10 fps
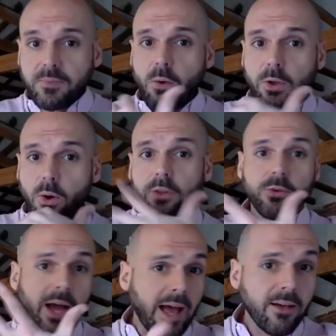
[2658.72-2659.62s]
you
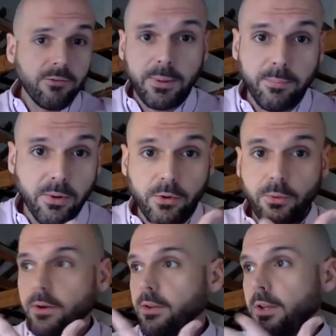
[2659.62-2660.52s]
also have people
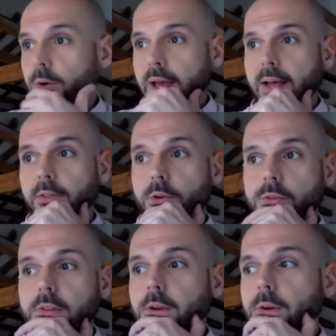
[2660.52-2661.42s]
who are,
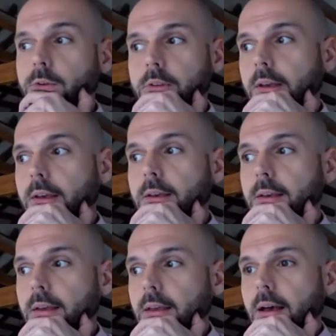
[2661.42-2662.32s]
there's a
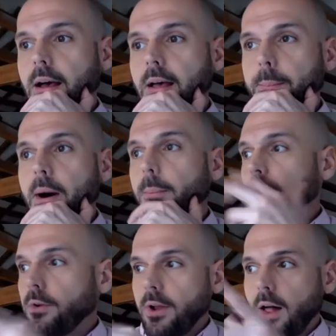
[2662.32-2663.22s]

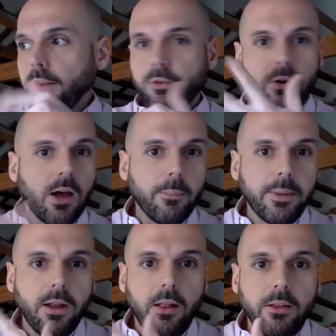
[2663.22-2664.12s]
popular knowledge or
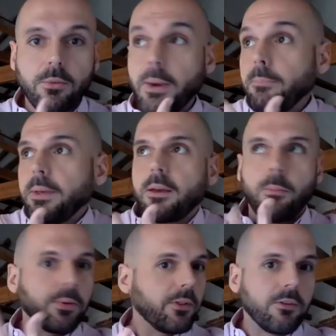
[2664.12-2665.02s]
common knowledge, it might be
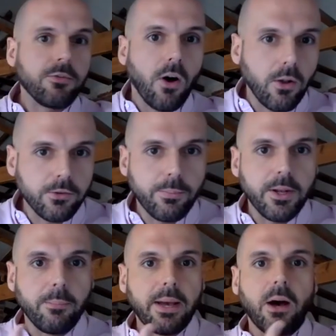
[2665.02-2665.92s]
completely false,
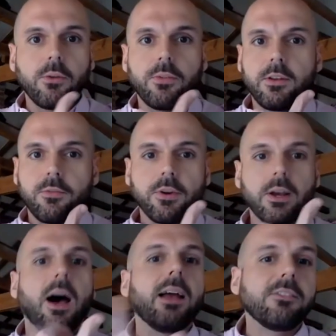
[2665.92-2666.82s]
but about the different
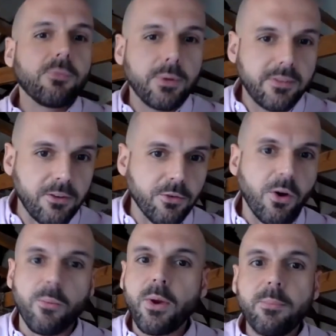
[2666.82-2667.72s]
kinds of potential
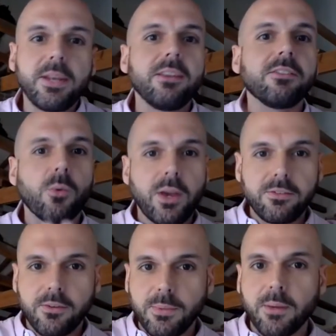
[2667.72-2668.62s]
home remedies and
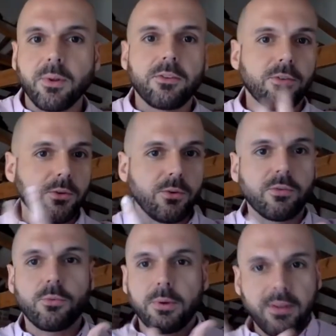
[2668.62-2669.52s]
ways to be able to
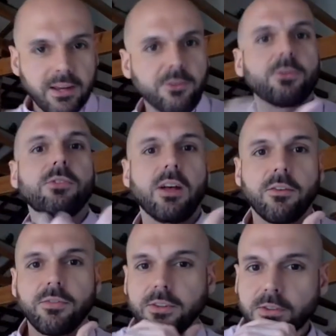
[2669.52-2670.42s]
protect
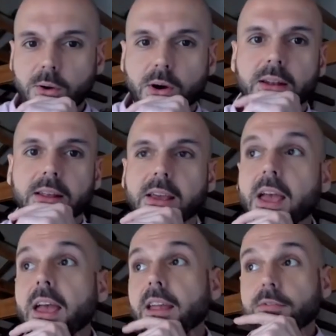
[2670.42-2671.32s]
yourself and so on,
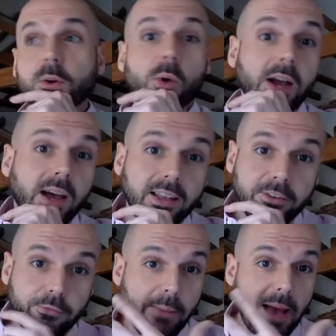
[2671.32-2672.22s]
even what kind
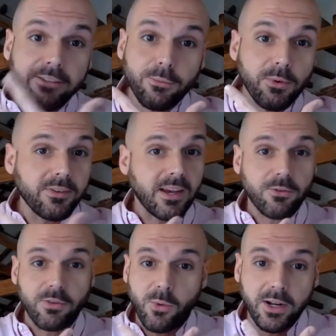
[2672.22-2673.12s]
of mask
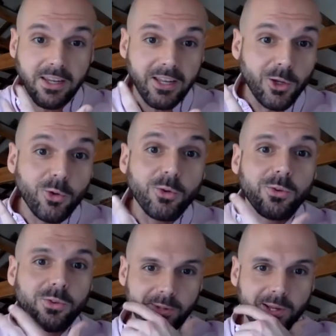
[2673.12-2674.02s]
protection one can
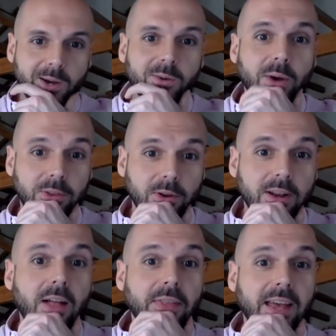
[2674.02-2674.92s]
use, whether or
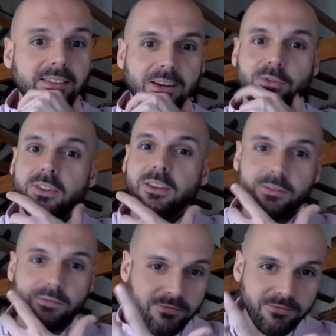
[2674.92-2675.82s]
not that's
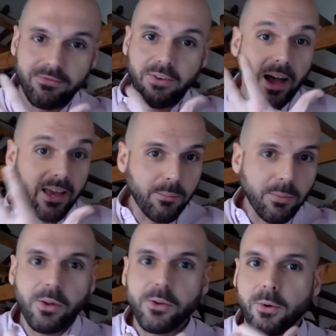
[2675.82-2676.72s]
actually
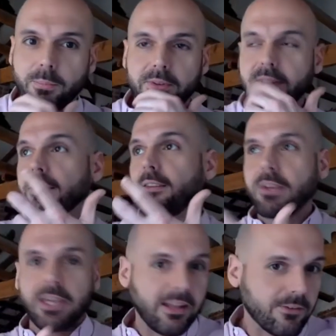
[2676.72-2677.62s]
viable or protective
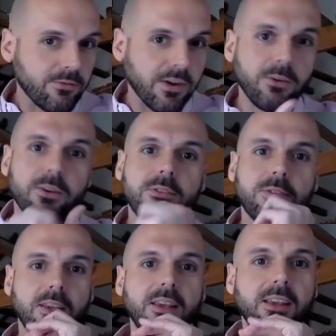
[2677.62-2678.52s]
against viral
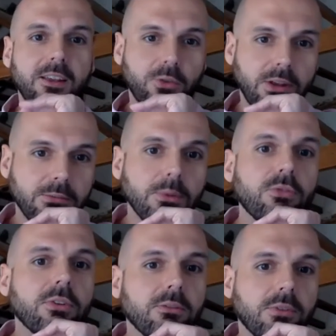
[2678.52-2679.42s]

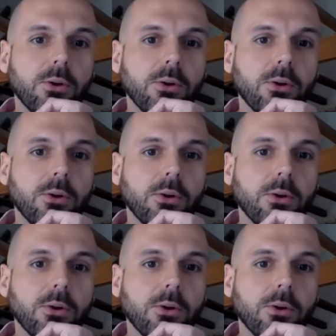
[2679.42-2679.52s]
transmission,